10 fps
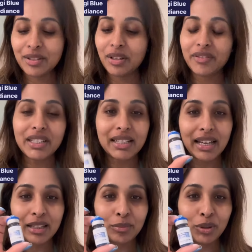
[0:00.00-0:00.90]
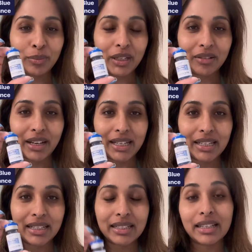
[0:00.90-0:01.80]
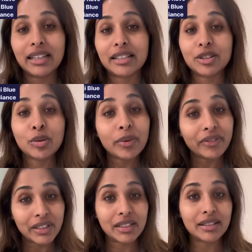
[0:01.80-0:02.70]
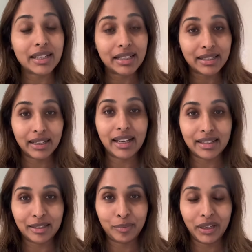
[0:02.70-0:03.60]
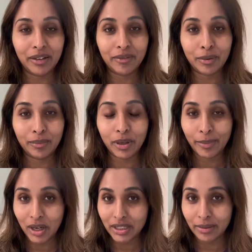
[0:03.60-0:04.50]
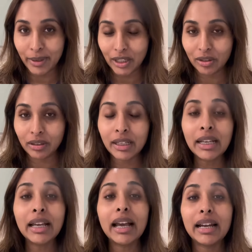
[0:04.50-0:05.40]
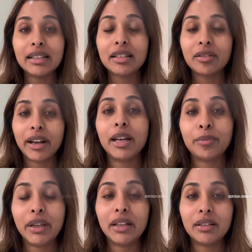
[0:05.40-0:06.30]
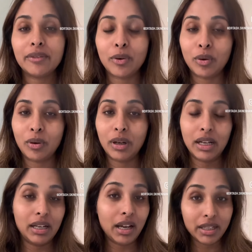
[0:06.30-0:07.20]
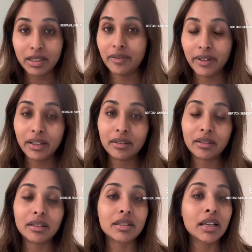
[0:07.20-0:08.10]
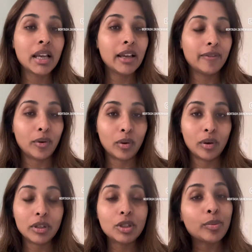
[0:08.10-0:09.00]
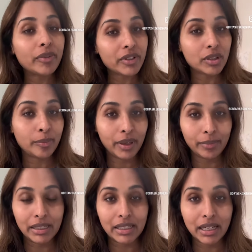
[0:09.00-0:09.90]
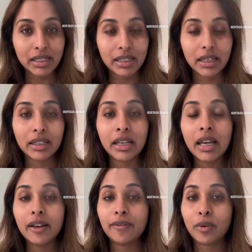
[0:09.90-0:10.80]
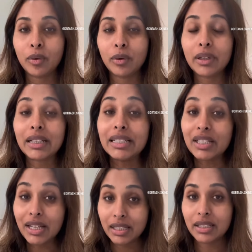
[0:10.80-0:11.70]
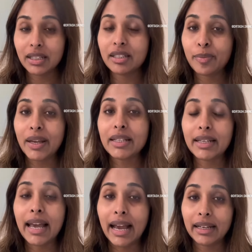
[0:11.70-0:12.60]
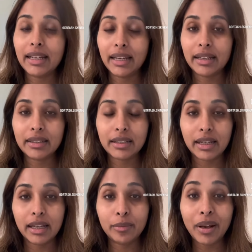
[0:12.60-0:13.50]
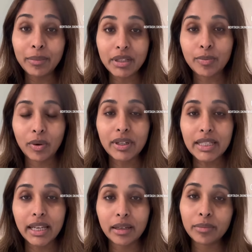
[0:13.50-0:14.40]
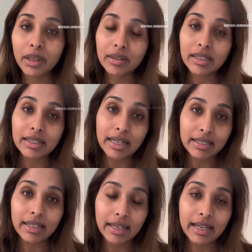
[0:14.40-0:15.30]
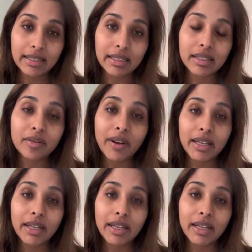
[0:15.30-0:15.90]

I've just had the Blue Peel Radiance. It's a superficial salicylic acid peel from Obagi Medical and it's a great peel for uh, lines and wrinkles, for superficial pigmentation, for congestion, especially acne and uh, blemish prone skin because the salicylic acid is great